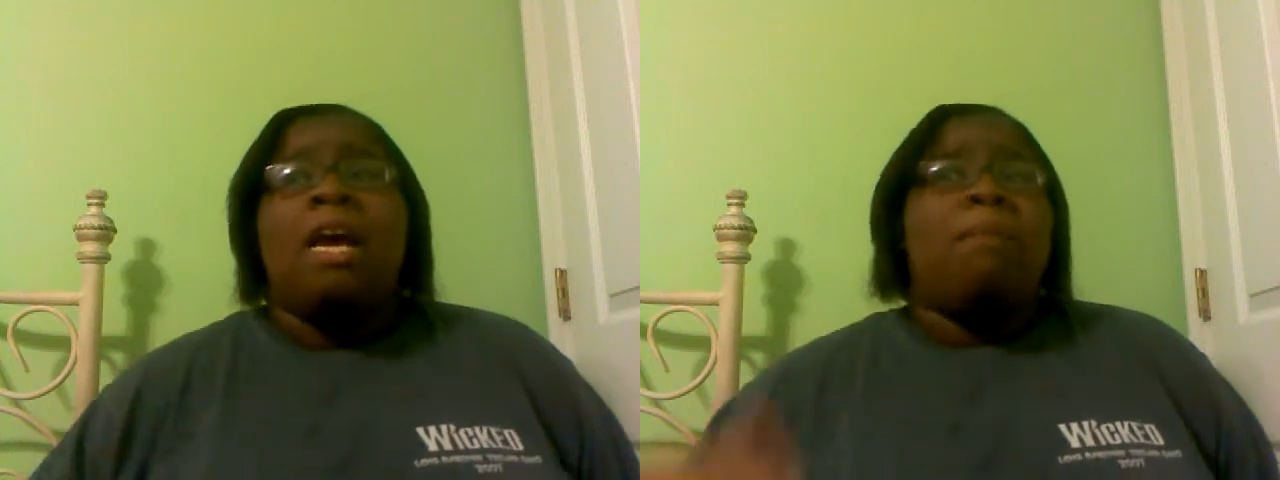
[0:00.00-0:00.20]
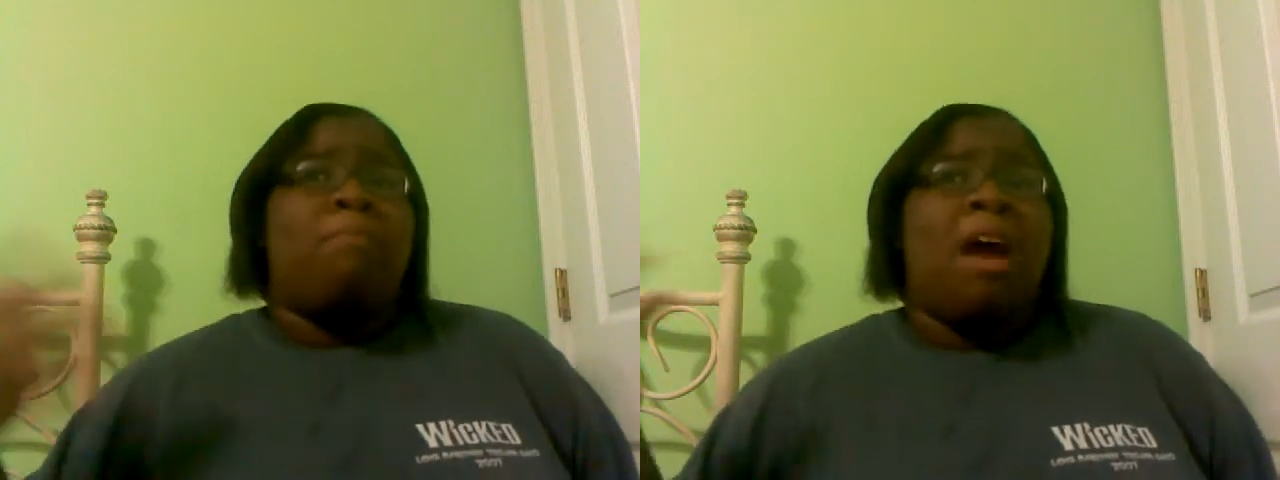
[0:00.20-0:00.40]

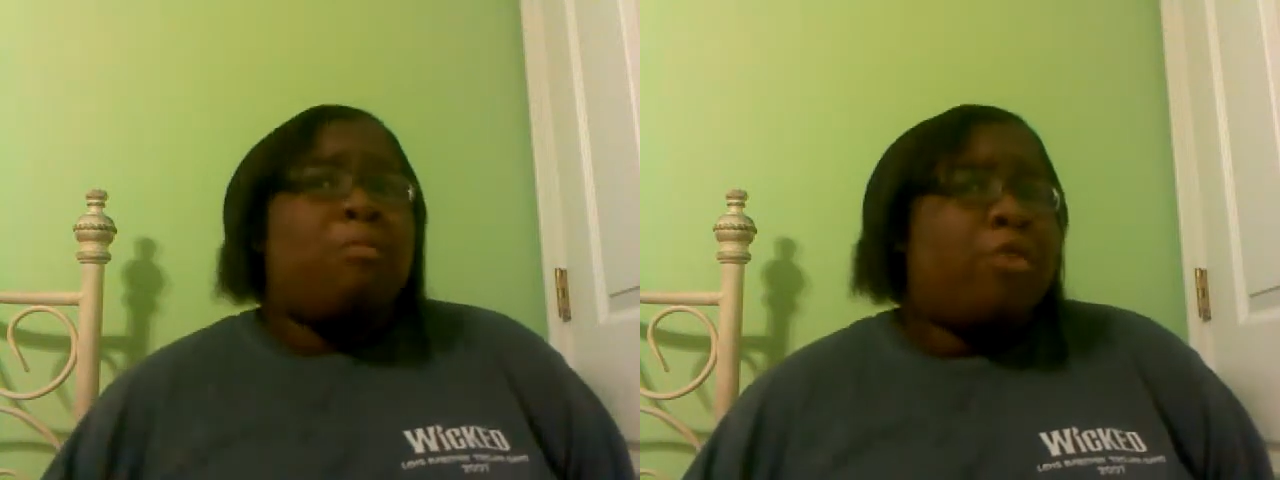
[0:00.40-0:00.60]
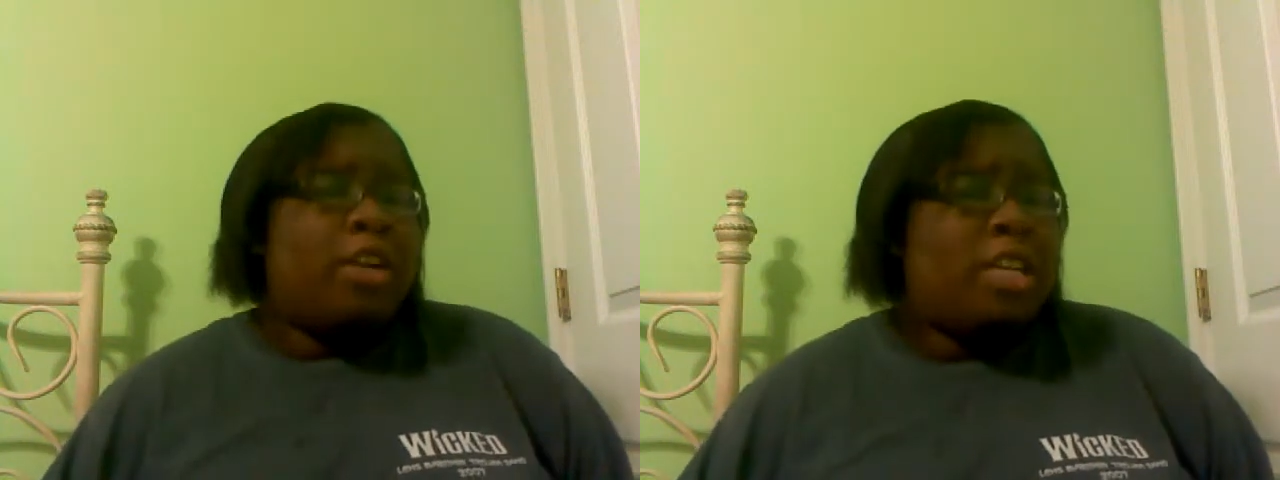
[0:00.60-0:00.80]
My
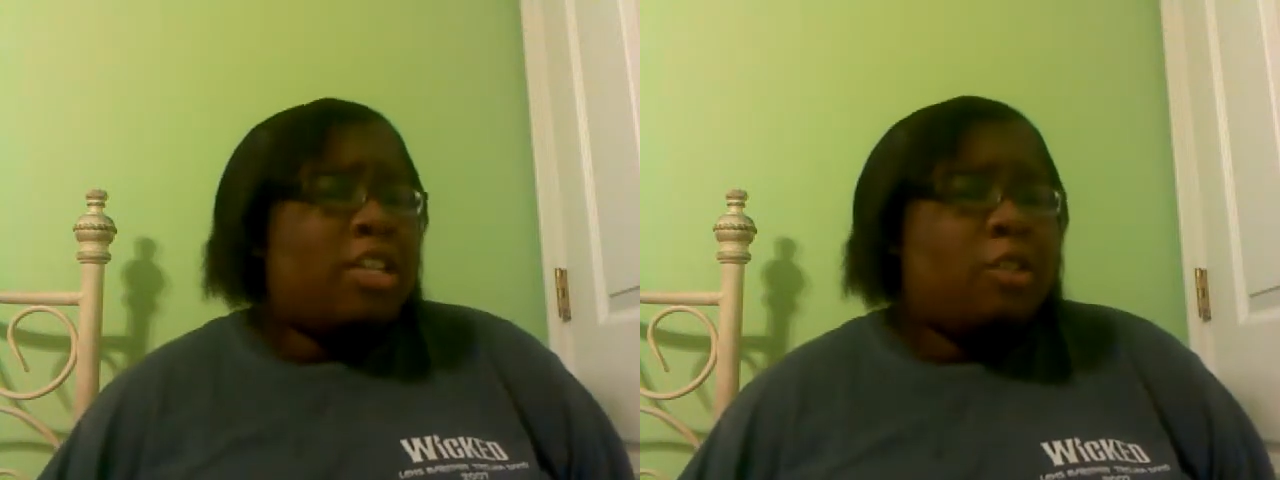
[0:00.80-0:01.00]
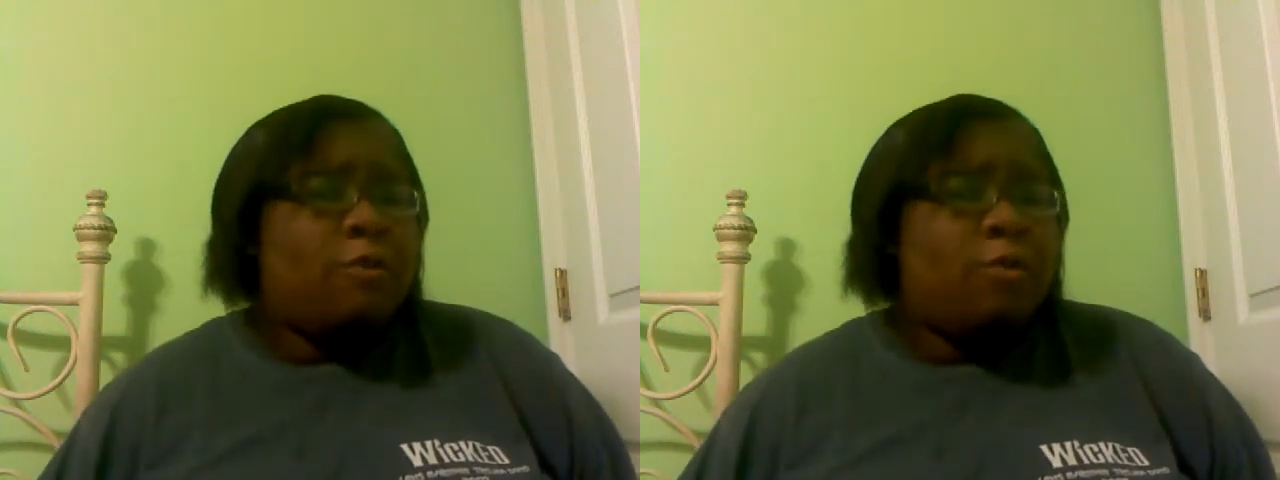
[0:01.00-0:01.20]

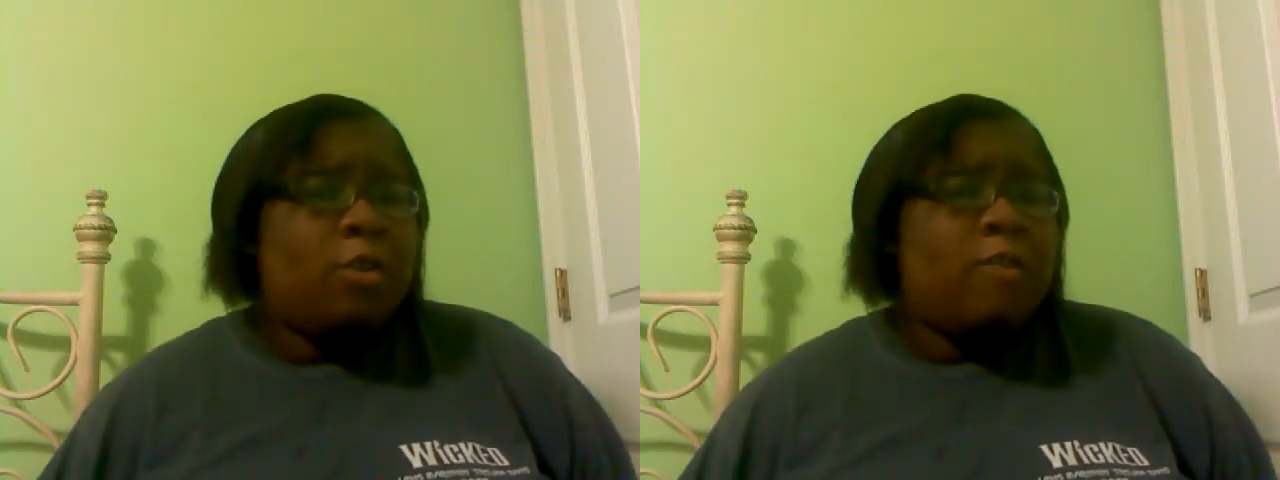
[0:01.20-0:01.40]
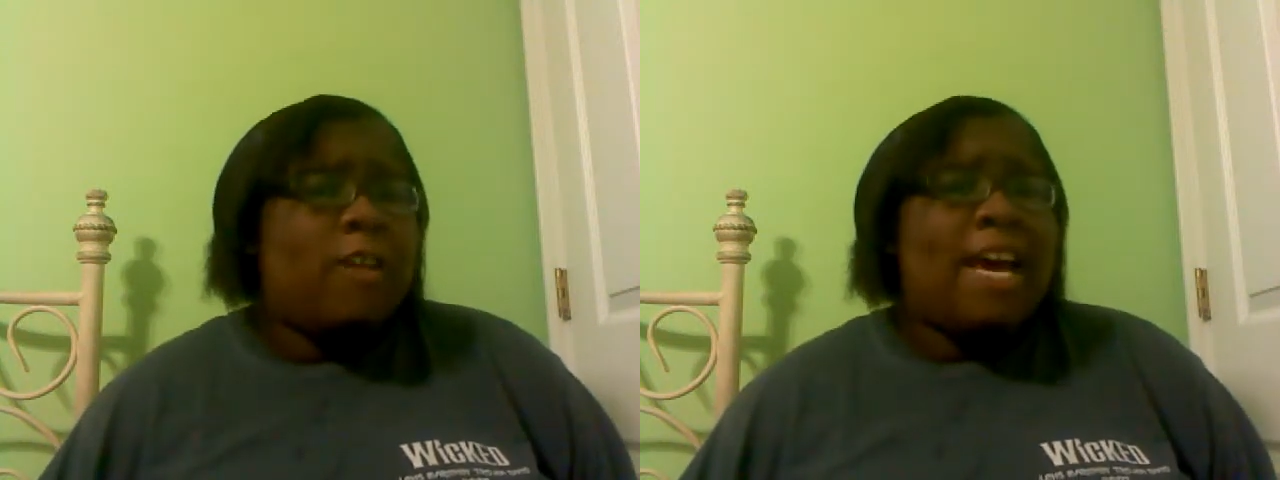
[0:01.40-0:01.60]
prediction
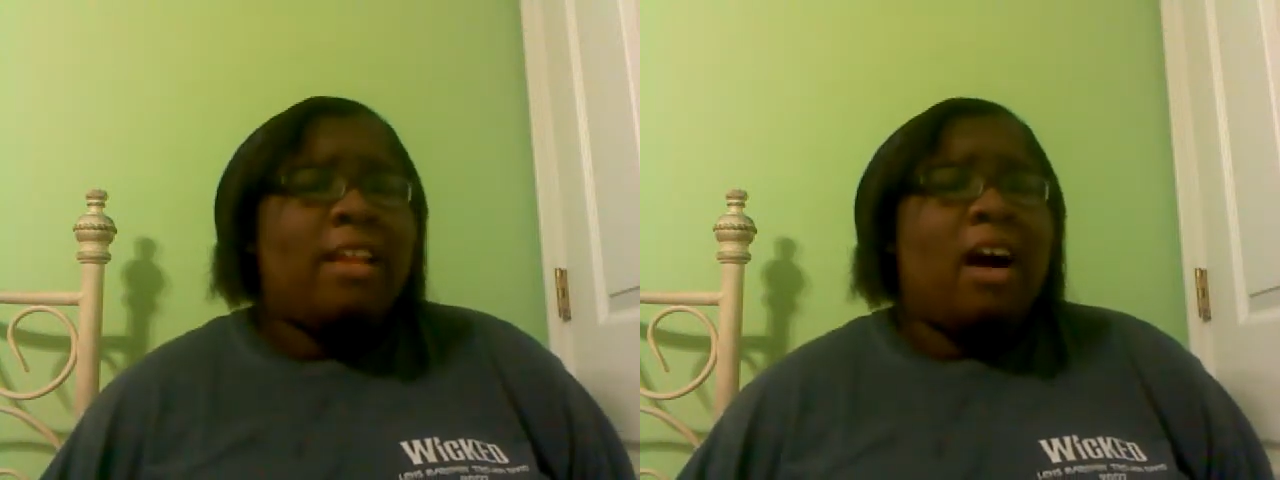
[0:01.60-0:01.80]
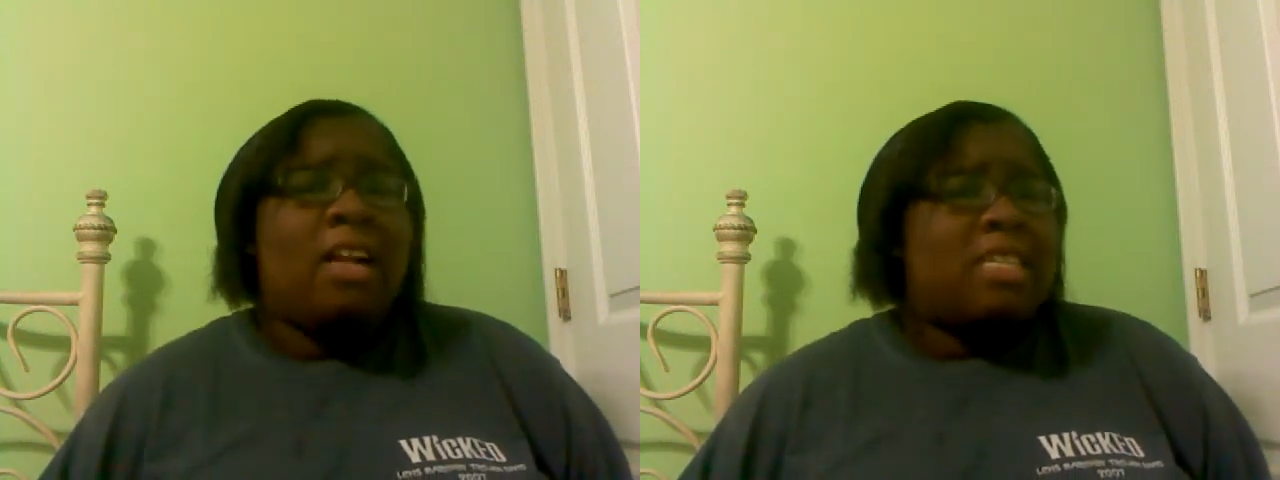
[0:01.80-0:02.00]
for
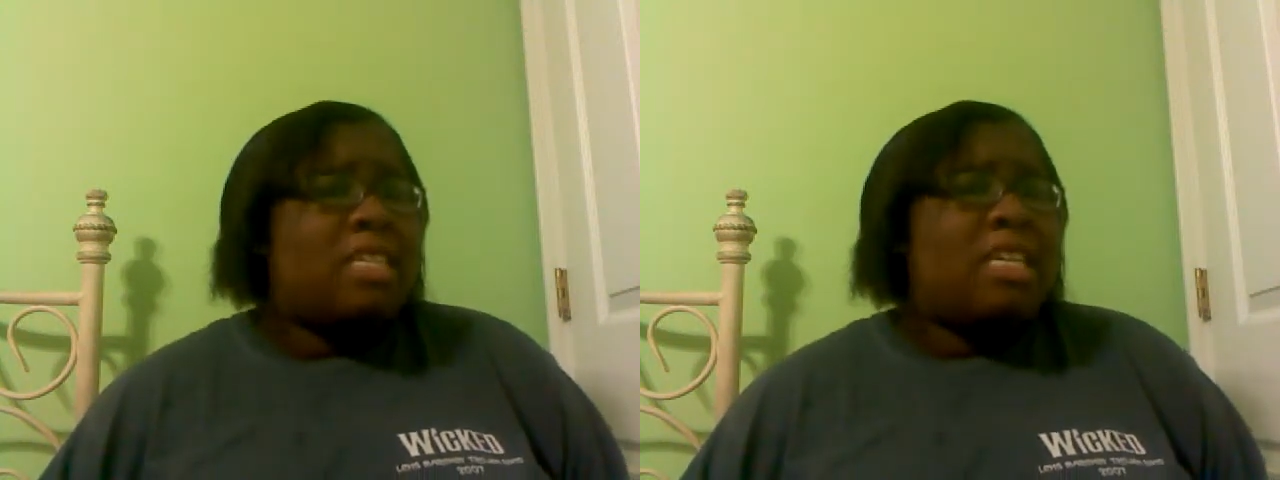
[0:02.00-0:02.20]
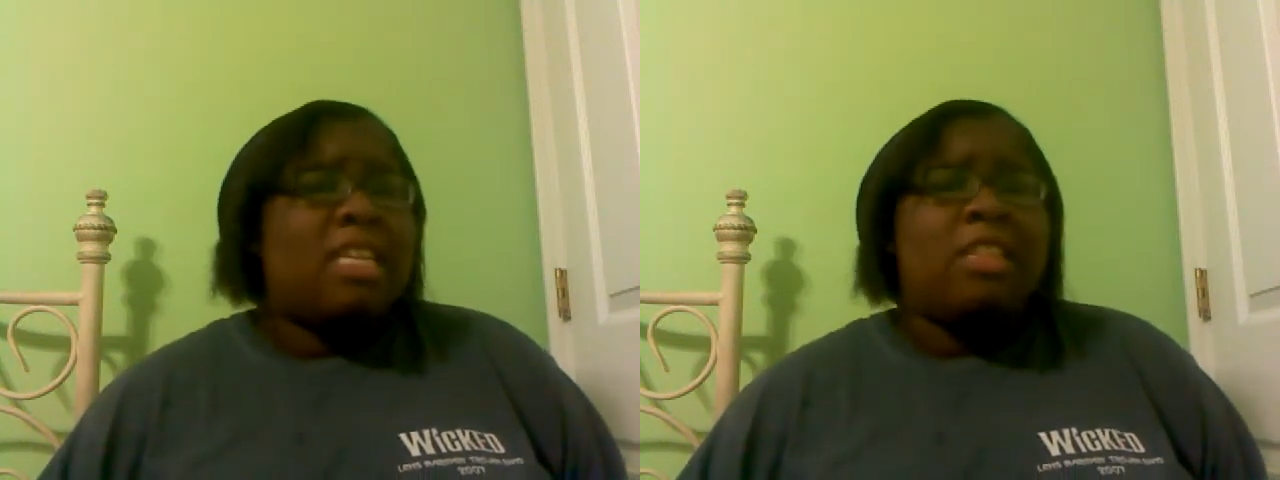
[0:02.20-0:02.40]
that,
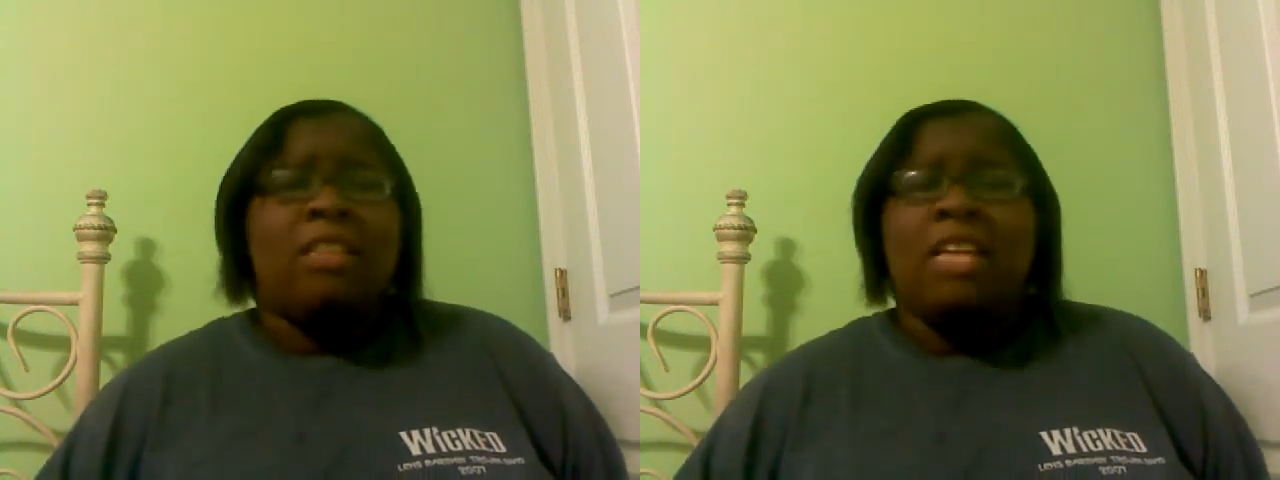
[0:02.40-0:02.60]
honestly,